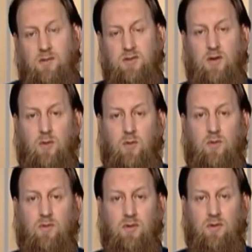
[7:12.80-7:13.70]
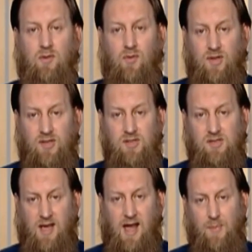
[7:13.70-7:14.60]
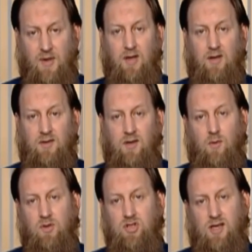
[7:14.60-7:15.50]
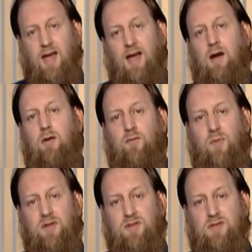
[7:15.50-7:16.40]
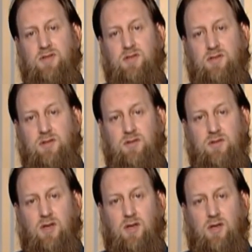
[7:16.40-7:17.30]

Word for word: So this is a habit that we should get out of, brothers and sisters.